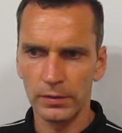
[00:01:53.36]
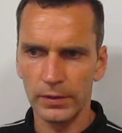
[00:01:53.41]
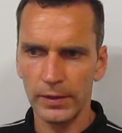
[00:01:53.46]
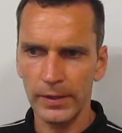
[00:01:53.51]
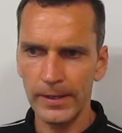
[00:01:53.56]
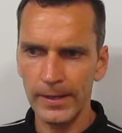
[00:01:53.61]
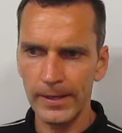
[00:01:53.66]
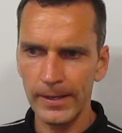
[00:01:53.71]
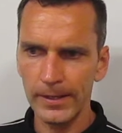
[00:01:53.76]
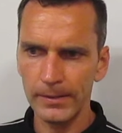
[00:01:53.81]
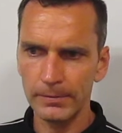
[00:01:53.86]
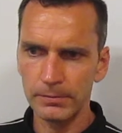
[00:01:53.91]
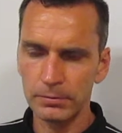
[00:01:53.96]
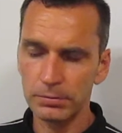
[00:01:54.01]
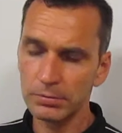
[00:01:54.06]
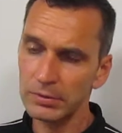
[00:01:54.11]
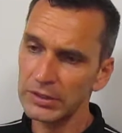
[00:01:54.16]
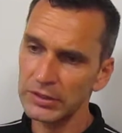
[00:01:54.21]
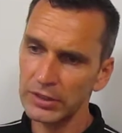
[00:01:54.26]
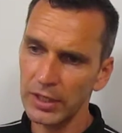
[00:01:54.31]
Uh,
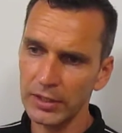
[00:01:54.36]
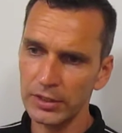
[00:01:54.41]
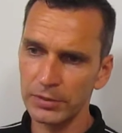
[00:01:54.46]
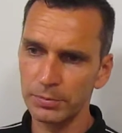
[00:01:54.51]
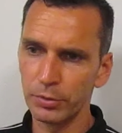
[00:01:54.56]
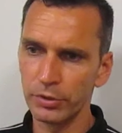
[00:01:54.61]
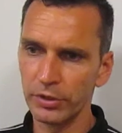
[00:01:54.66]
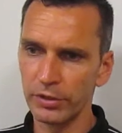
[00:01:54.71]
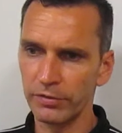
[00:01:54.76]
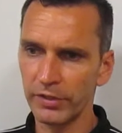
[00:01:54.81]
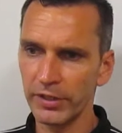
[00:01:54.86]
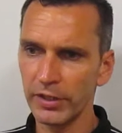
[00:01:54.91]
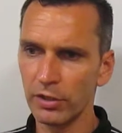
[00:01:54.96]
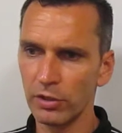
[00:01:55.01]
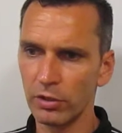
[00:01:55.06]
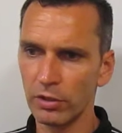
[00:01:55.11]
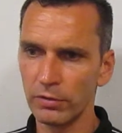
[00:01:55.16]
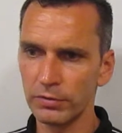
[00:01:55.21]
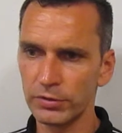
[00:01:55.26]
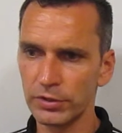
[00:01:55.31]
it's hard to put your finger
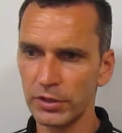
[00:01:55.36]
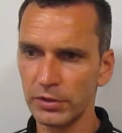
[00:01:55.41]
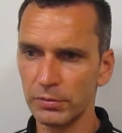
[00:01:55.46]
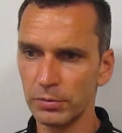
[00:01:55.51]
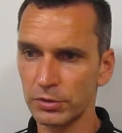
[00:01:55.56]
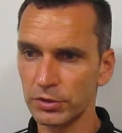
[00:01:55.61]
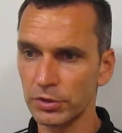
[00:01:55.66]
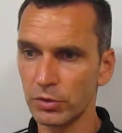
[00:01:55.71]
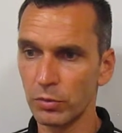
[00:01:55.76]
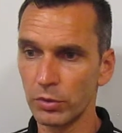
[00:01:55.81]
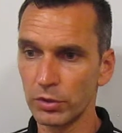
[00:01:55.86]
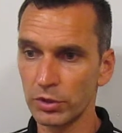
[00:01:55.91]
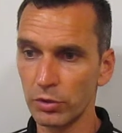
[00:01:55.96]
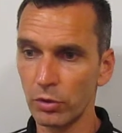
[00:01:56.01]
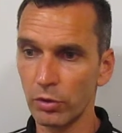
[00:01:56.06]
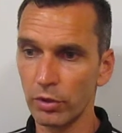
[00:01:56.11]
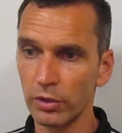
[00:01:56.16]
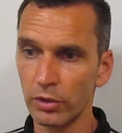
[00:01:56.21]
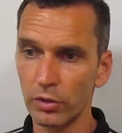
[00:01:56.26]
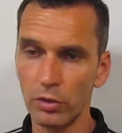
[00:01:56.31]
on. Obviously, we're, sc we're
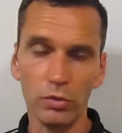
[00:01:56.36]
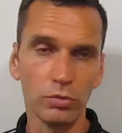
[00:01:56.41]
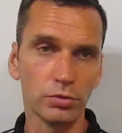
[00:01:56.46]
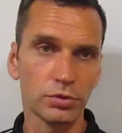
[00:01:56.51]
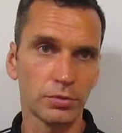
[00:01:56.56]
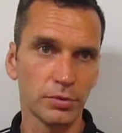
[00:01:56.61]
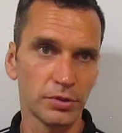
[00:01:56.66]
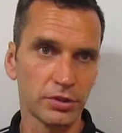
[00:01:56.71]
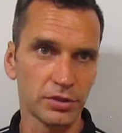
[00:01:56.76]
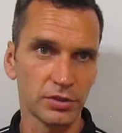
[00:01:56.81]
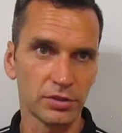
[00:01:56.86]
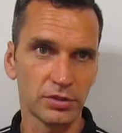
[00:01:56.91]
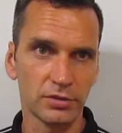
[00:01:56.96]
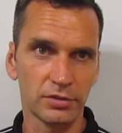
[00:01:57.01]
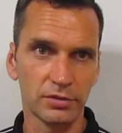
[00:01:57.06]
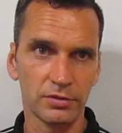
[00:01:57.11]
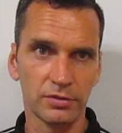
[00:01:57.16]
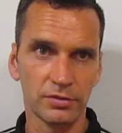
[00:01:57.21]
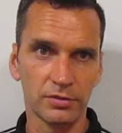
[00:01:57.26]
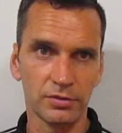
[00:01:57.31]
scoring goals, which is
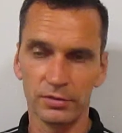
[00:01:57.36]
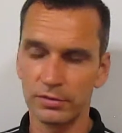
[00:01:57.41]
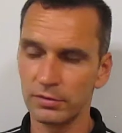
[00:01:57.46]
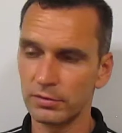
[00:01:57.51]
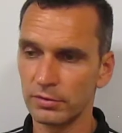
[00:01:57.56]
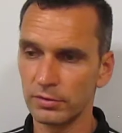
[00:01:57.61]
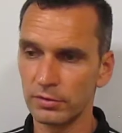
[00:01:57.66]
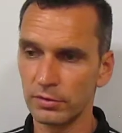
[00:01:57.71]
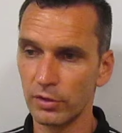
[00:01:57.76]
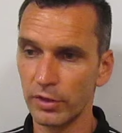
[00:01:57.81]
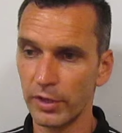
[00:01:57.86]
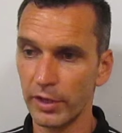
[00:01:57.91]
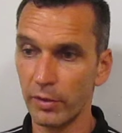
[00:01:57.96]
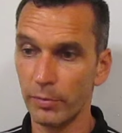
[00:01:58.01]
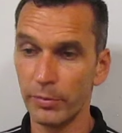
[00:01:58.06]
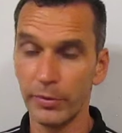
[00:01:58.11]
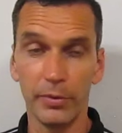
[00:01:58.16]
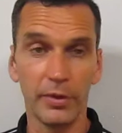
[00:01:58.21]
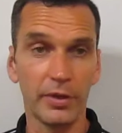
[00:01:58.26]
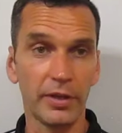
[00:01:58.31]
going to help
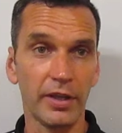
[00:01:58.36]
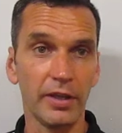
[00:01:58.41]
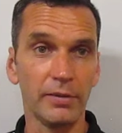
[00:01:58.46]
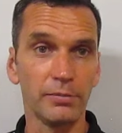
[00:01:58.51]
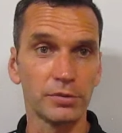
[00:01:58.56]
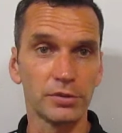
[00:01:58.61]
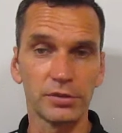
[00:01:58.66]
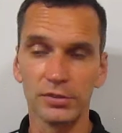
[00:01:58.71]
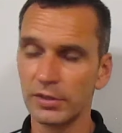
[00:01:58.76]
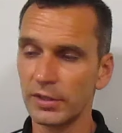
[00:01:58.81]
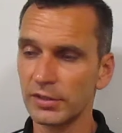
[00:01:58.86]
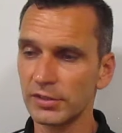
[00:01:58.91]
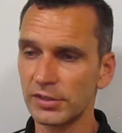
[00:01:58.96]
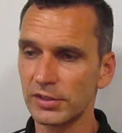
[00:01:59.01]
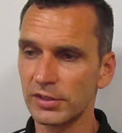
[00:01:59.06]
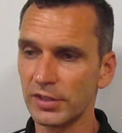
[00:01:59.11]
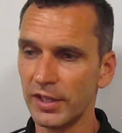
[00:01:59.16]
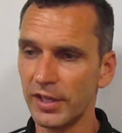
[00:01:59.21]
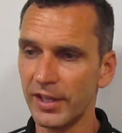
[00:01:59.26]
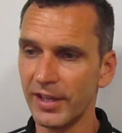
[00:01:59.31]
you win games.
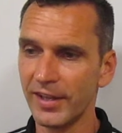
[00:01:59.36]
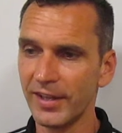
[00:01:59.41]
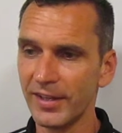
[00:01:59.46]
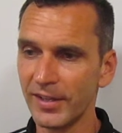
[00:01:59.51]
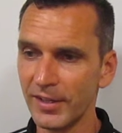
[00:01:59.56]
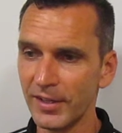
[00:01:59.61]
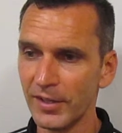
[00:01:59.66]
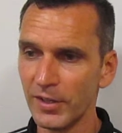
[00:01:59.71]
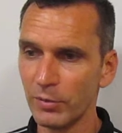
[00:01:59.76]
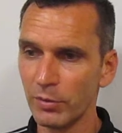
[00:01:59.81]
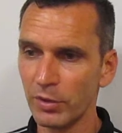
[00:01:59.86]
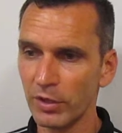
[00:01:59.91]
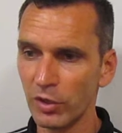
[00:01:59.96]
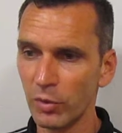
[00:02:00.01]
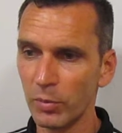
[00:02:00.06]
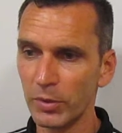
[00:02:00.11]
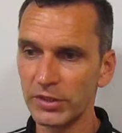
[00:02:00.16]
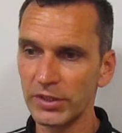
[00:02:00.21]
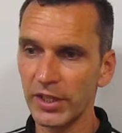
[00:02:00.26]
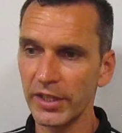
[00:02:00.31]
It's, uh, we're a little
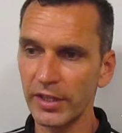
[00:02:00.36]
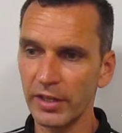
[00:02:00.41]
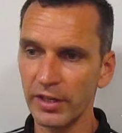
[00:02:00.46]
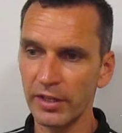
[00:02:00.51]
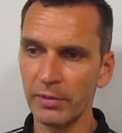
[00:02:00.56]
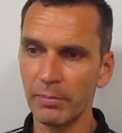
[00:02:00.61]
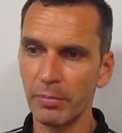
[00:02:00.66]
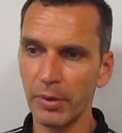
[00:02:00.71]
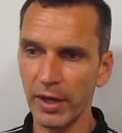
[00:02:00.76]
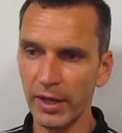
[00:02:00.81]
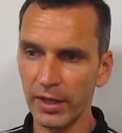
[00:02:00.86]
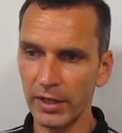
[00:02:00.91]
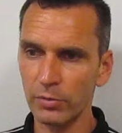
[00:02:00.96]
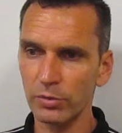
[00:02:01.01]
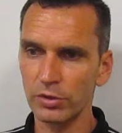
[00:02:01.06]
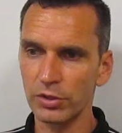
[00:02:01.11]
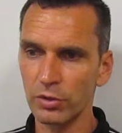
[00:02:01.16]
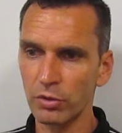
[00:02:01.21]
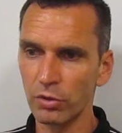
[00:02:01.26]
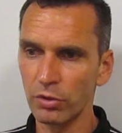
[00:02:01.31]
bit tighter at the back. We're
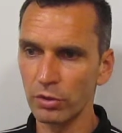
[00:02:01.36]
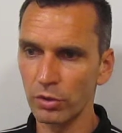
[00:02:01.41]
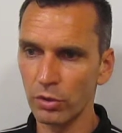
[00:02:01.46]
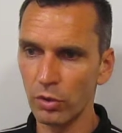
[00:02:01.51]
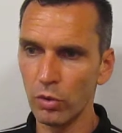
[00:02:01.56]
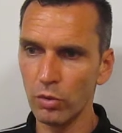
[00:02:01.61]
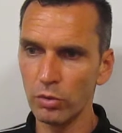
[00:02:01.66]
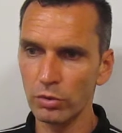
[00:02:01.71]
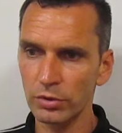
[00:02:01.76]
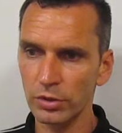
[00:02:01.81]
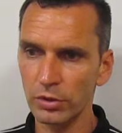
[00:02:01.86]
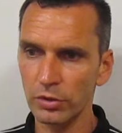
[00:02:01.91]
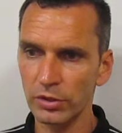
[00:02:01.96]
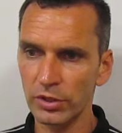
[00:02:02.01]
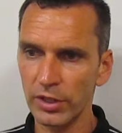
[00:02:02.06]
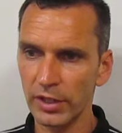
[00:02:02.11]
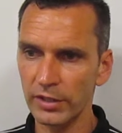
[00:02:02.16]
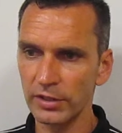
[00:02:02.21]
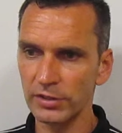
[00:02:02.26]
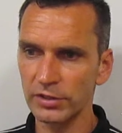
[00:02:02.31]
scoring goals. It looks
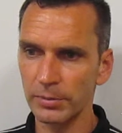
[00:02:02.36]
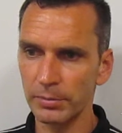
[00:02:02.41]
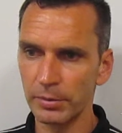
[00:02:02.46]
like there's a